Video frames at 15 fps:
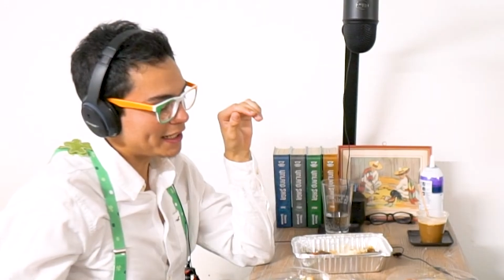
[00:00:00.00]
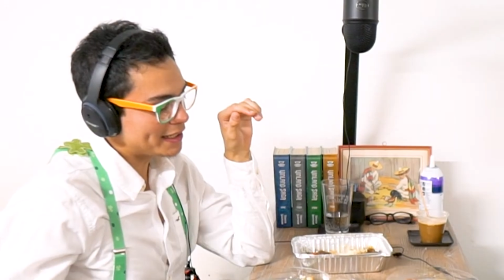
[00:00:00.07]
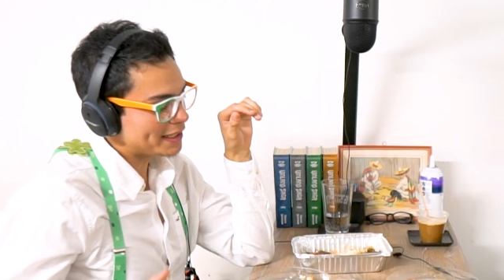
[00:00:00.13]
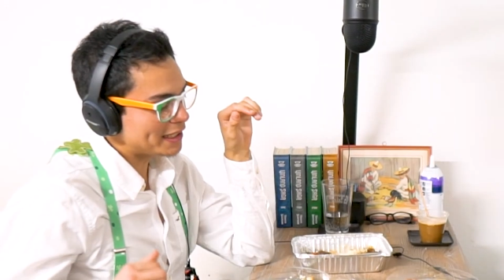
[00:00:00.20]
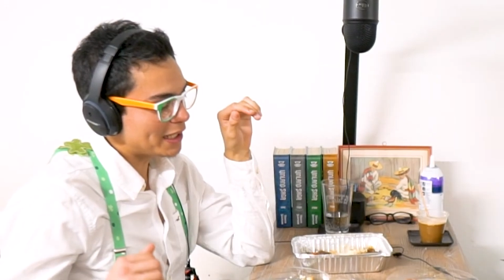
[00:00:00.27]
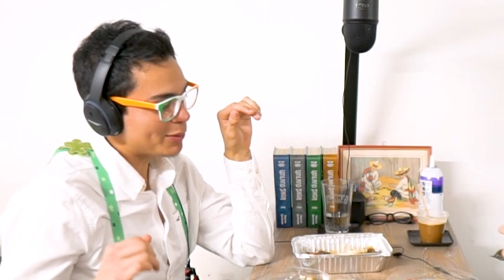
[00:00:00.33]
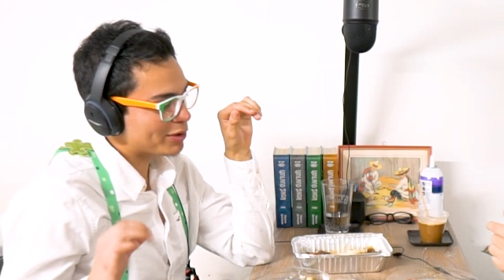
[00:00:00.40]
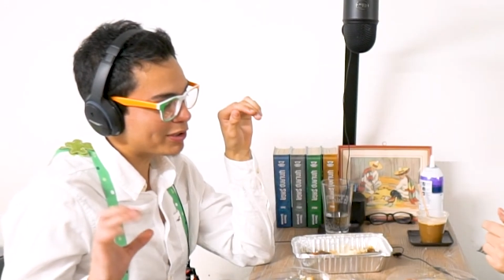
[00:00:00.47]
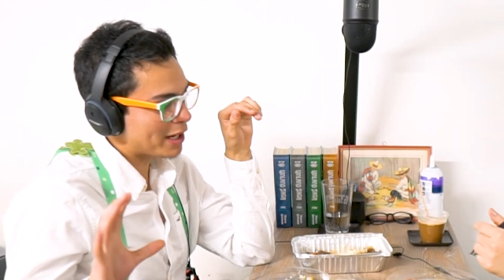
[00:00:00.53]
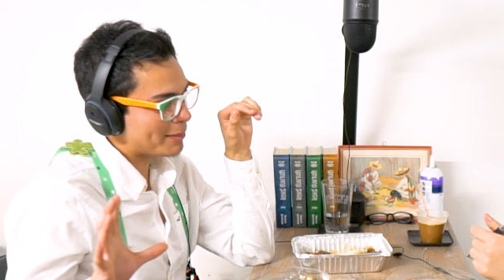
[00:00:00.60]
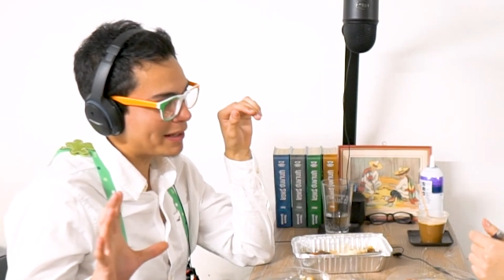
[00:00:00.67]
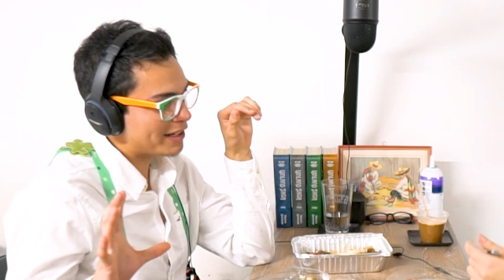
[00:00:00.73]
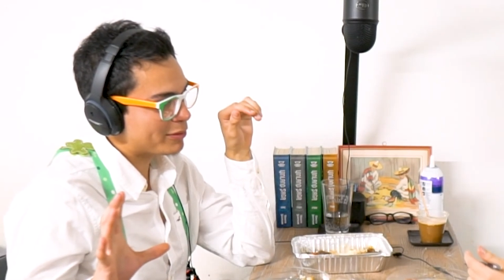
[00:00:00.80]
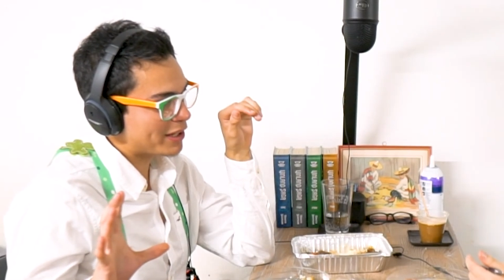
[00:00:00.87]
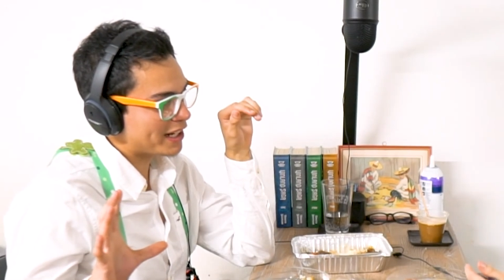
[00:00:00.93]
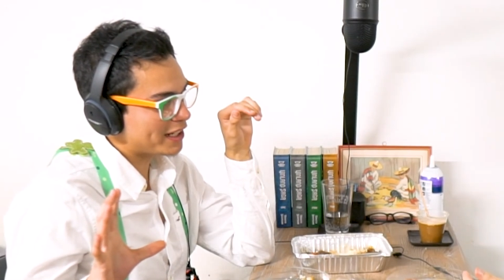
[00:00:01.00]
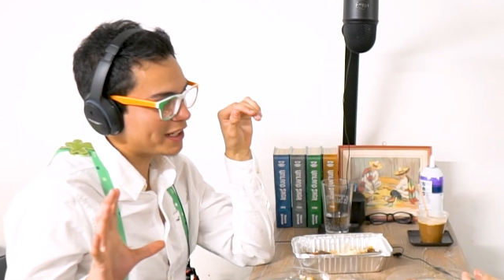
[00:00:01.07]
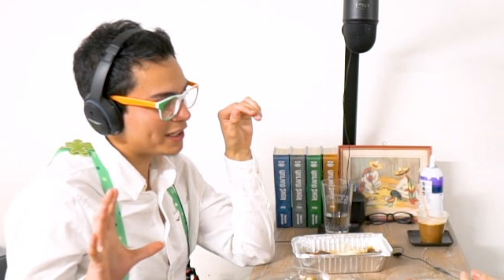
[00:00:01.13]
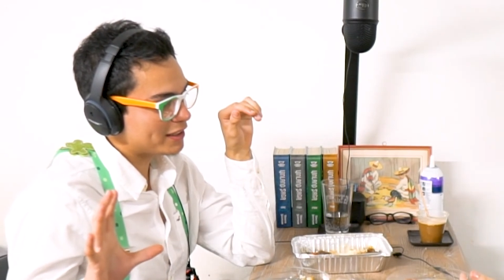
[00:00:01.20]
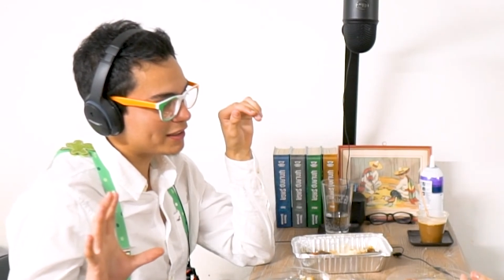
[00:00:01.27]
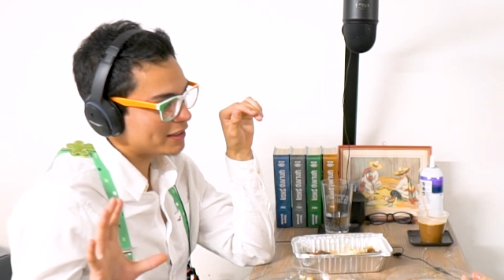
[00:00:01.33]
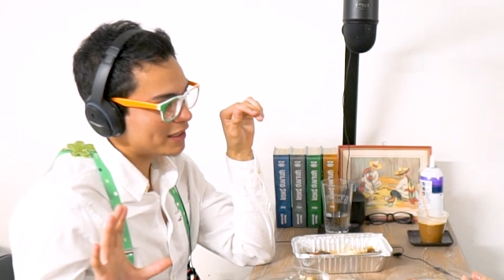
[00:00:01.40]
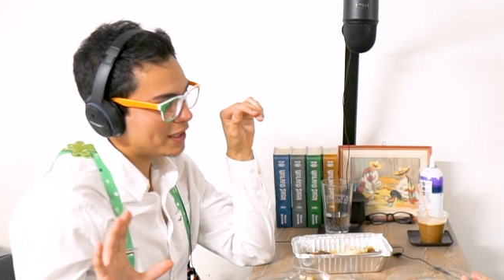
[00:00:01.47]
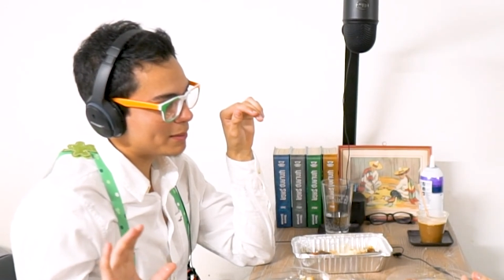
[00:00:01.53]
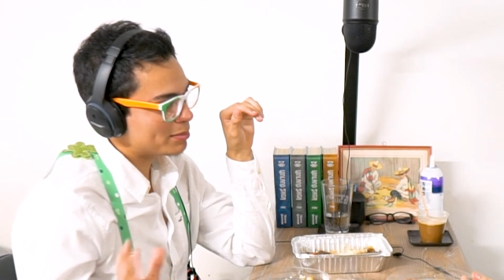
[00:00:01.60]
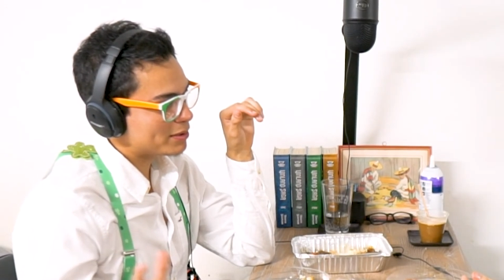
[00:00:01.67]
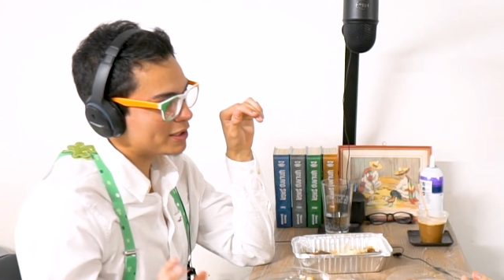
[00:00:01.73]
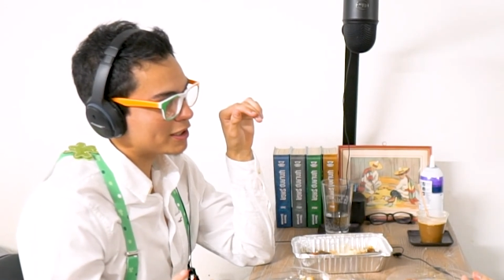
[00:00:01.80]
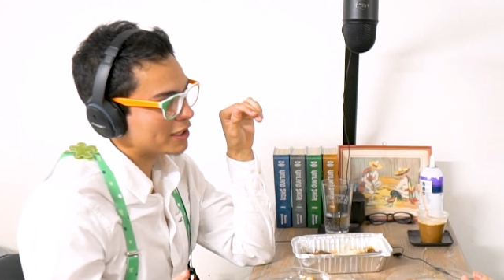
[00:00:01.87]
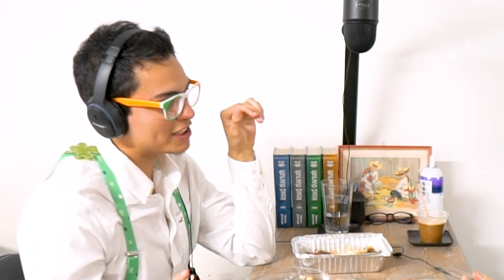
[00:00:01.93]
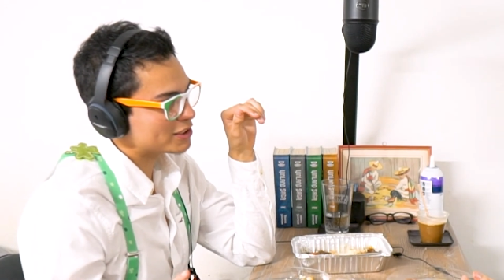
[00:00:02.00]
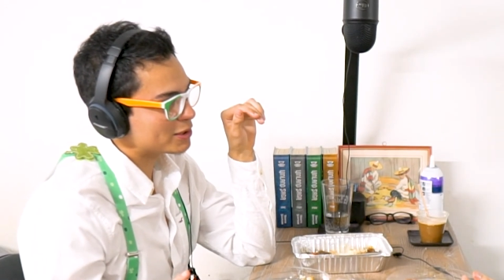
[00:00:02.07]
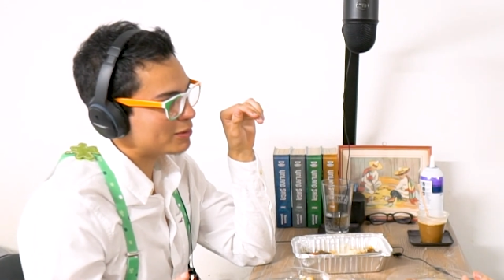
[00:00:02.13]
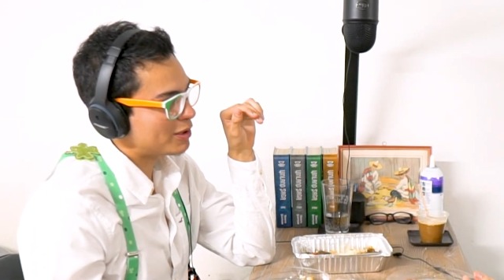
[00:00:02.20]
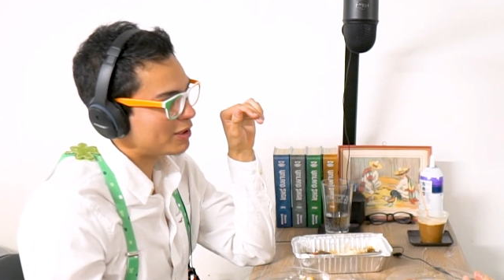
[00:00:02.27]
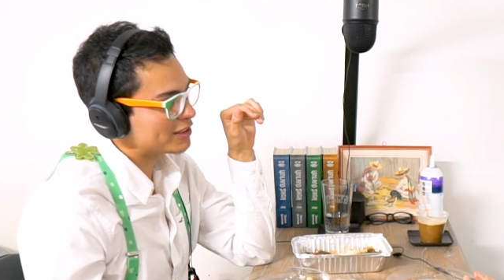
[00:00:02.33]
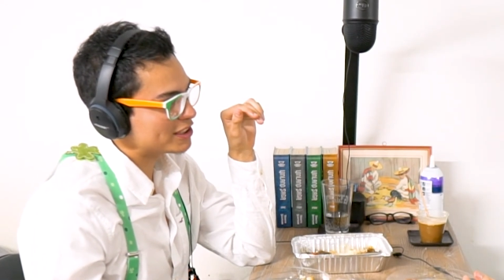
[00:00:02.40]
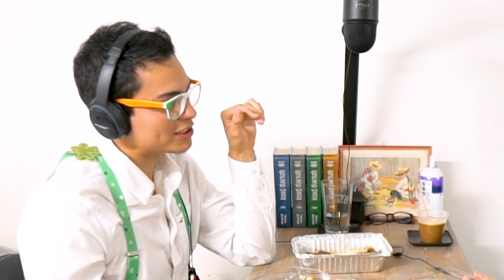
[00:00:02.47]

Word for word: and then I will grab my right hand and put it against the wall